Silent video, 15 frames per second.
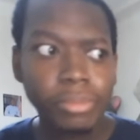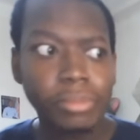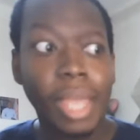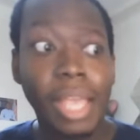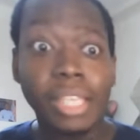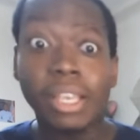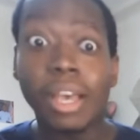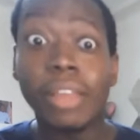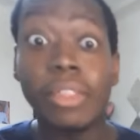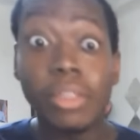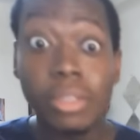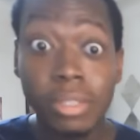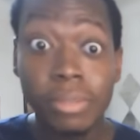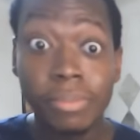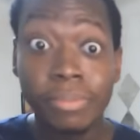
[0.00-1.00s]
as
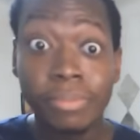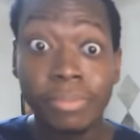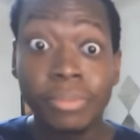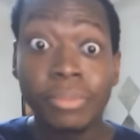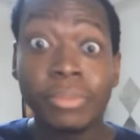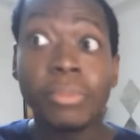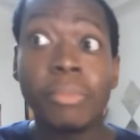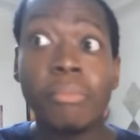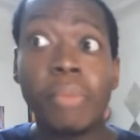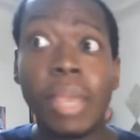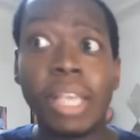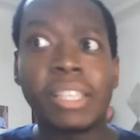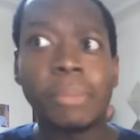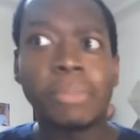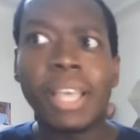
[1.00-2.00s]
others.
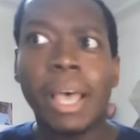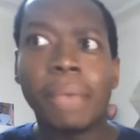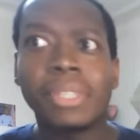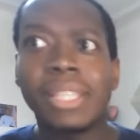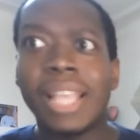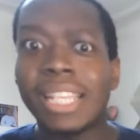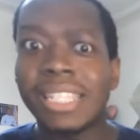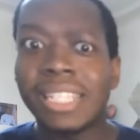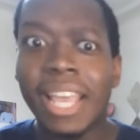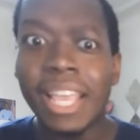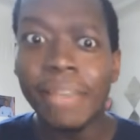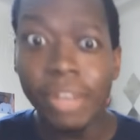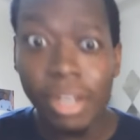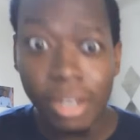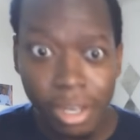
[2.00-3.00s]
And sometimes that's not
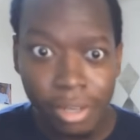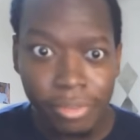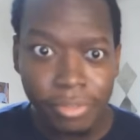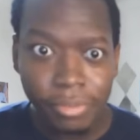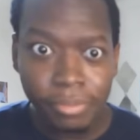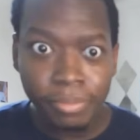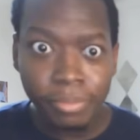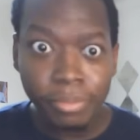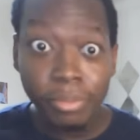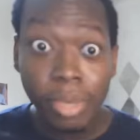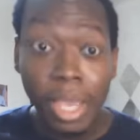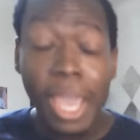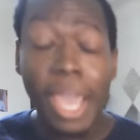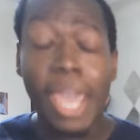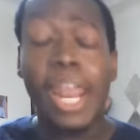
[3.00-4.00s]
even enough.
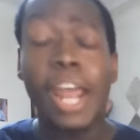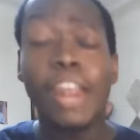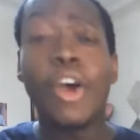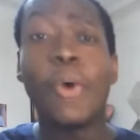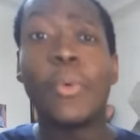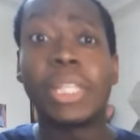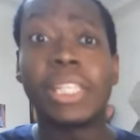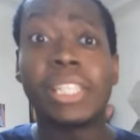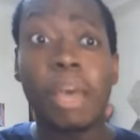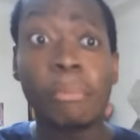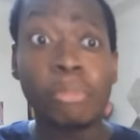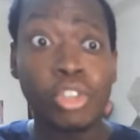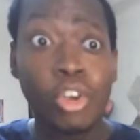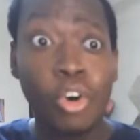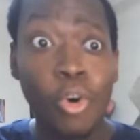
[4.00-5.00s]
And I know with this
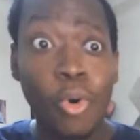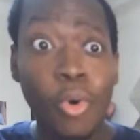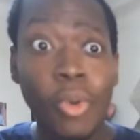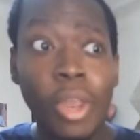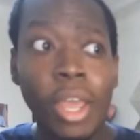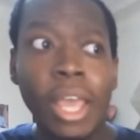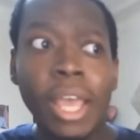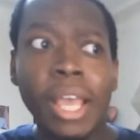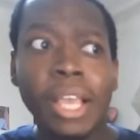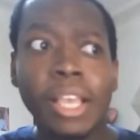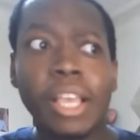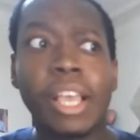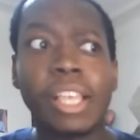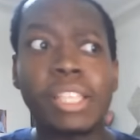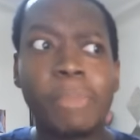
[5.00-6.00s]
episode,
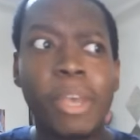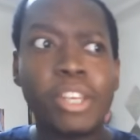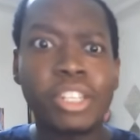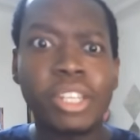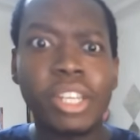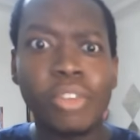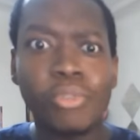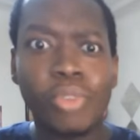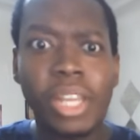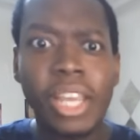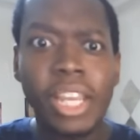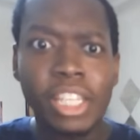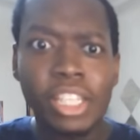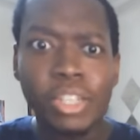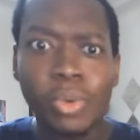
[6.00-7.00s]
especially
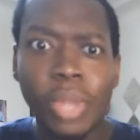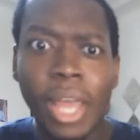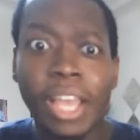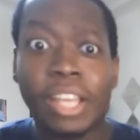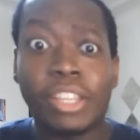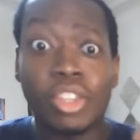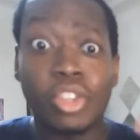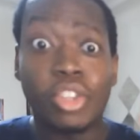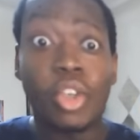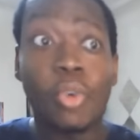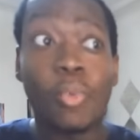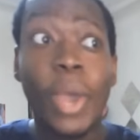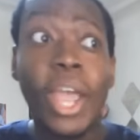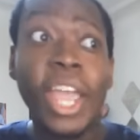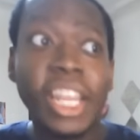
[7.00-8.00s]
relating to like the
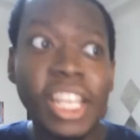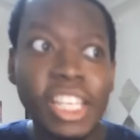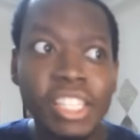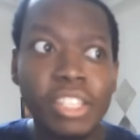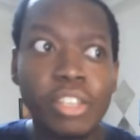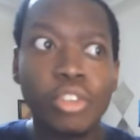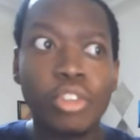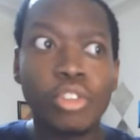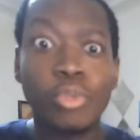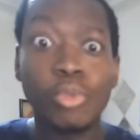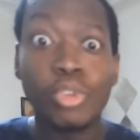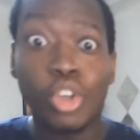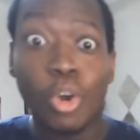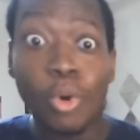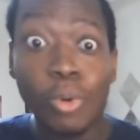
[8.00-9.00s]
way these new
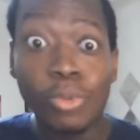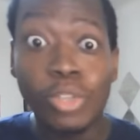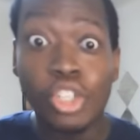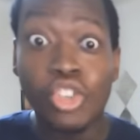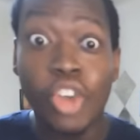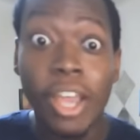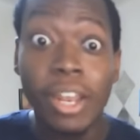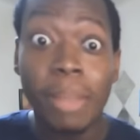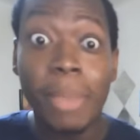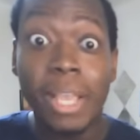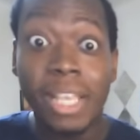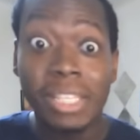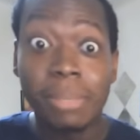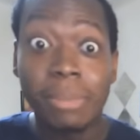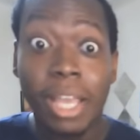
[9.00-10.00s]
shows are trying to make it
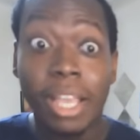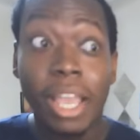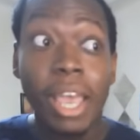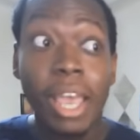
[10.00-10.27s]
seem like